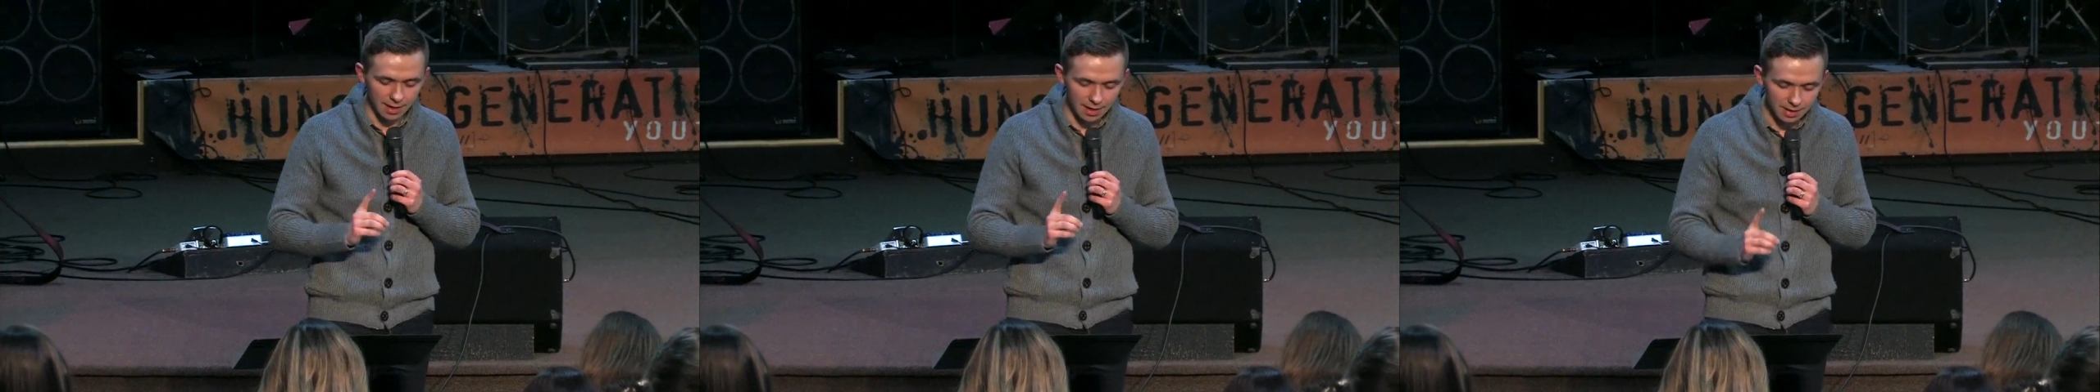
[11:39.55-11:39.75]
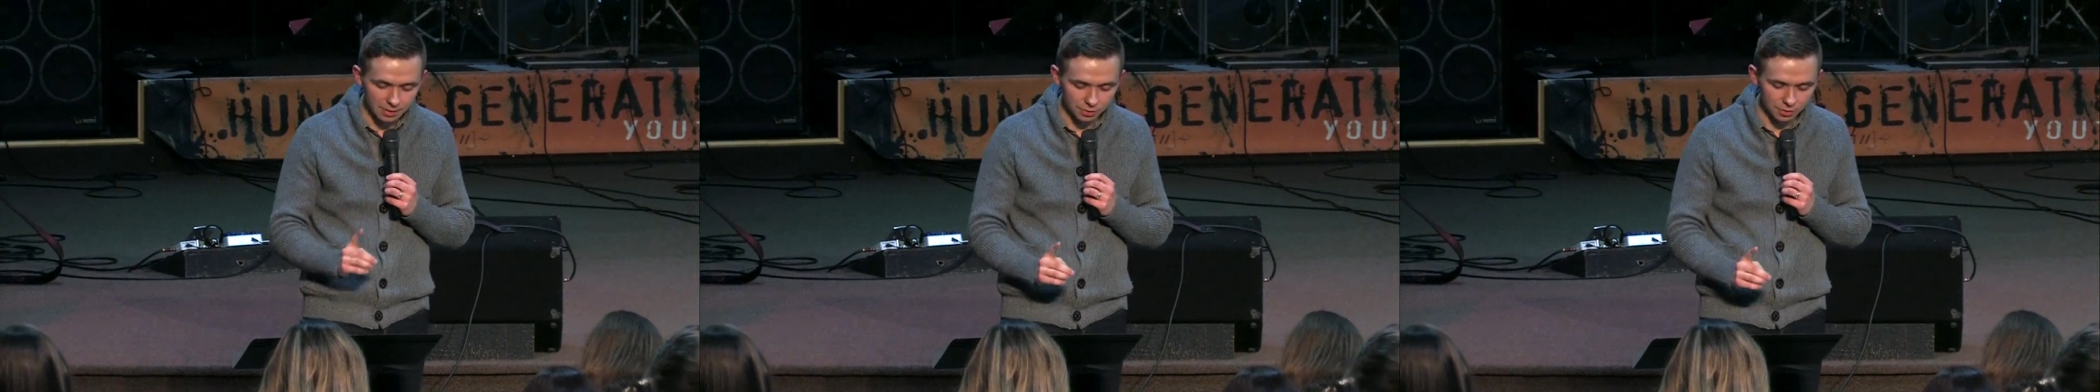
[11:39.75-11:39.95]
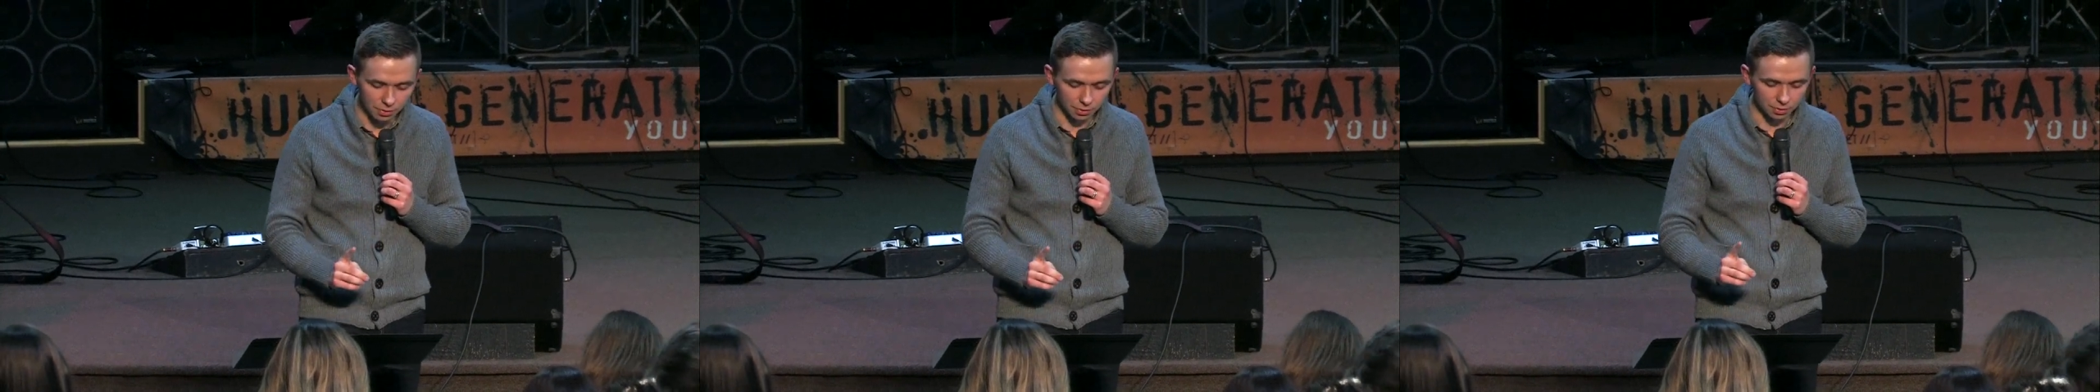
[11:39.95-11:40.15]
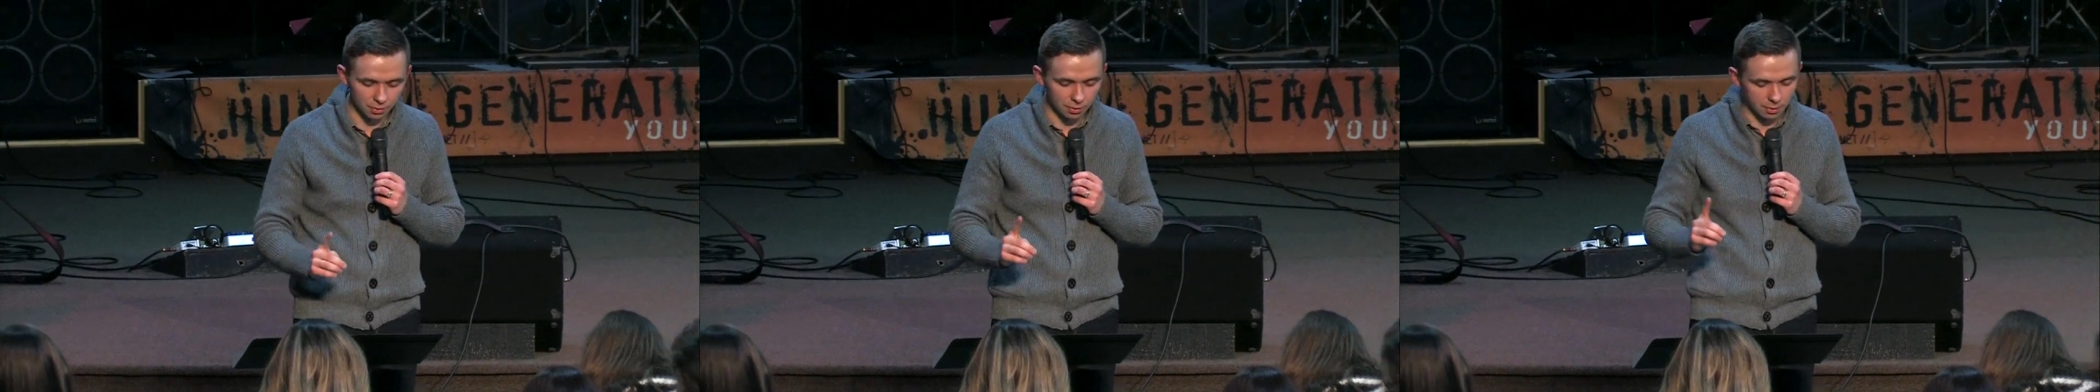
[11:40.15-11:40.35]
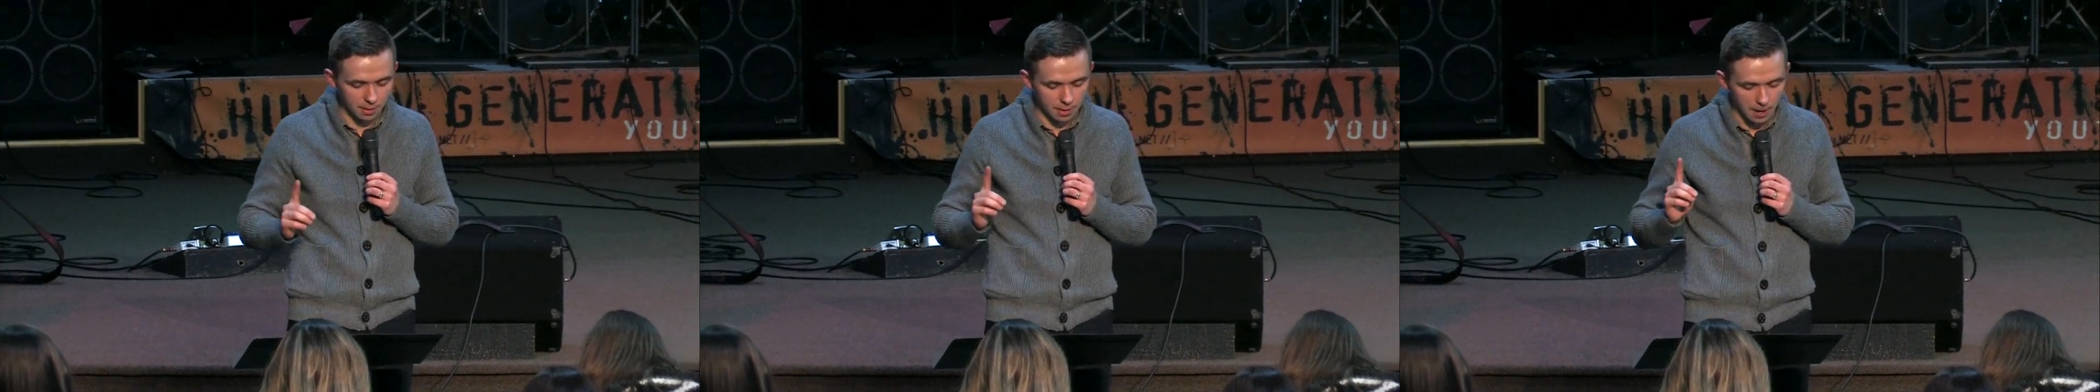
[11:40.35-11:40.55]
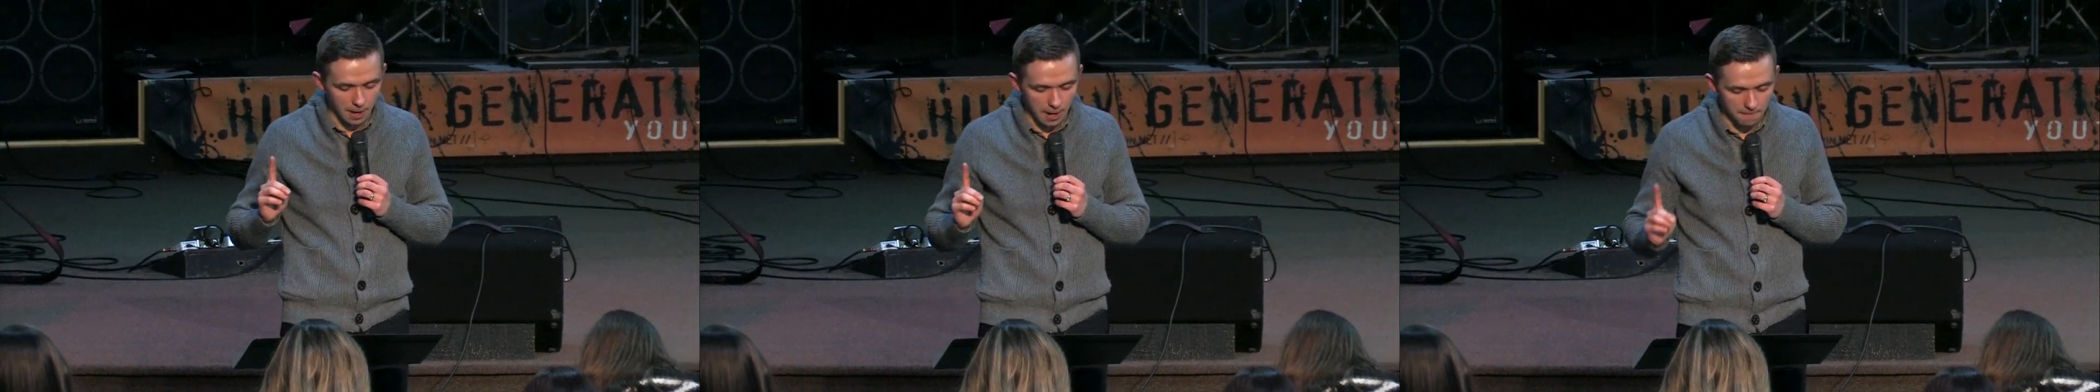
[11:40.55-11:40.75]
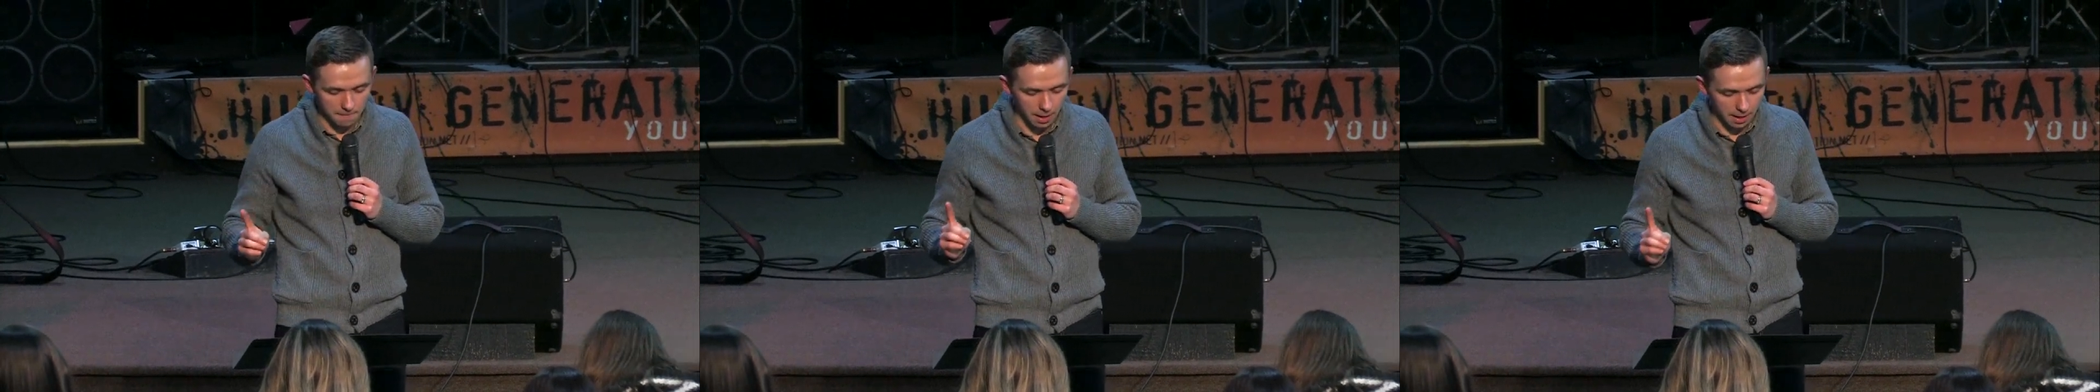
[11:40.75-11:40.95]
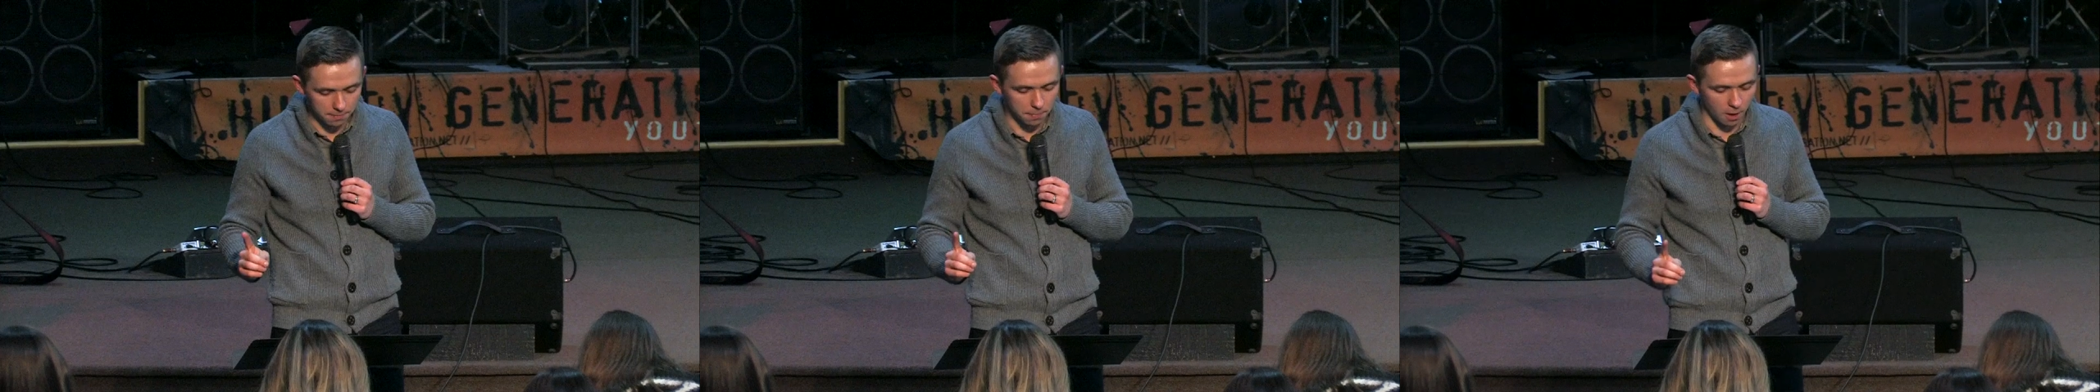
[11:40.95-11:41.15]
into
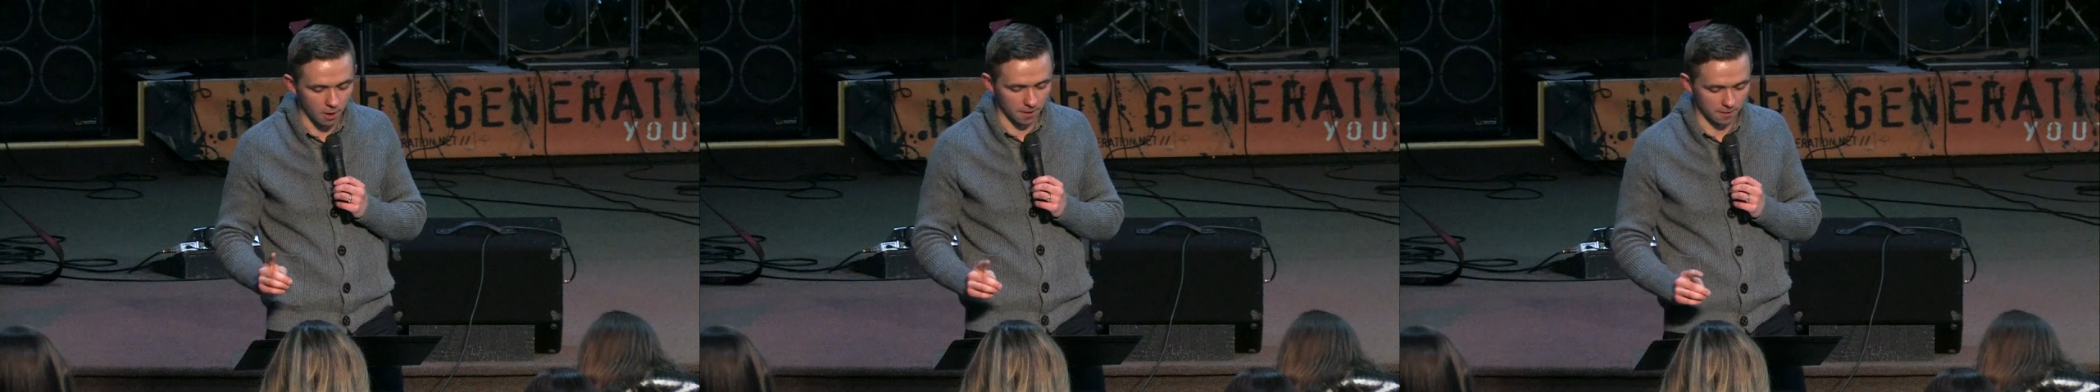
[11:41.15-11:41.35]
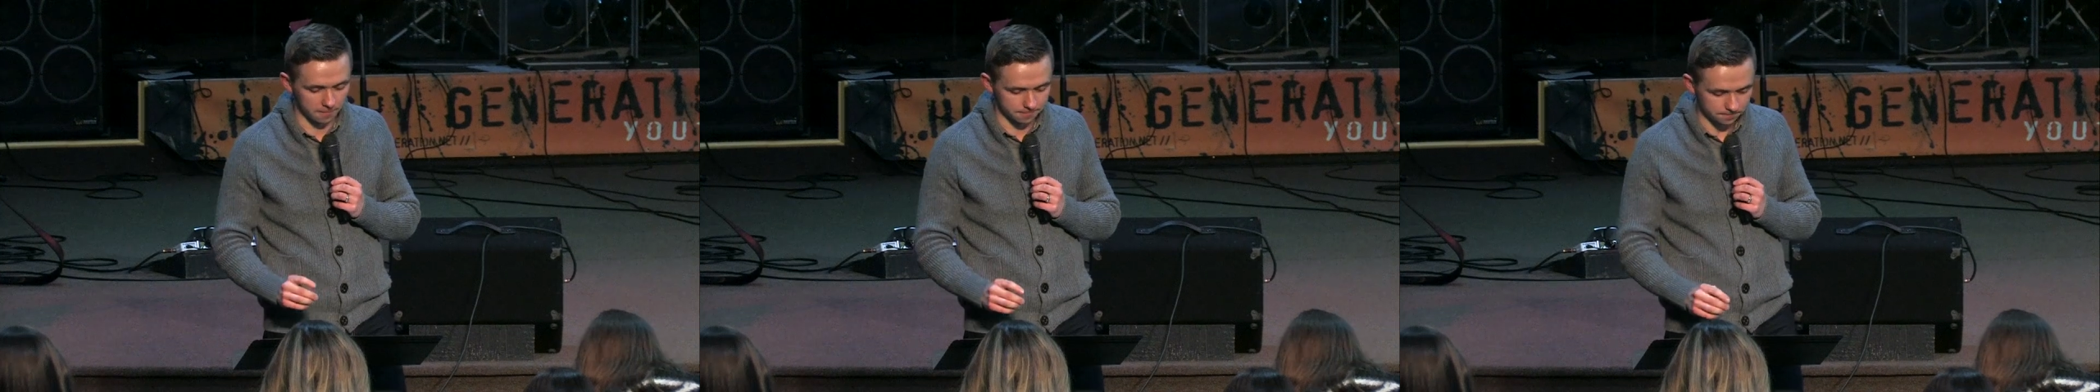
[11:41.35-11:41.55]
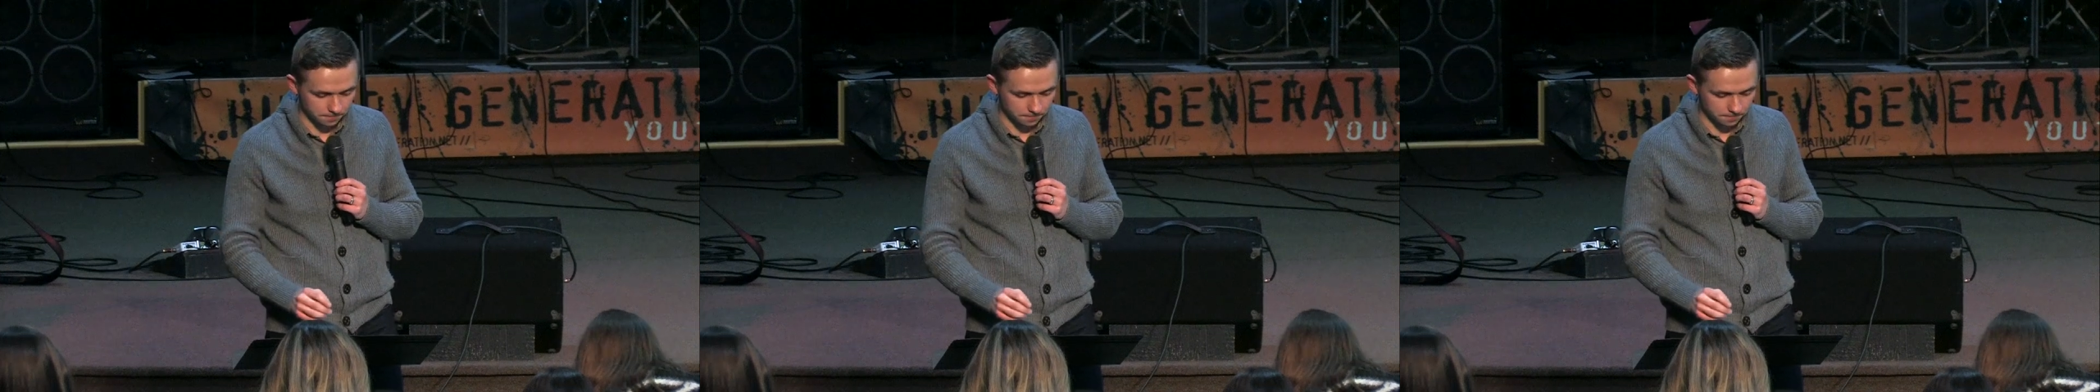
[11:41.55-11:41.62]
my barn.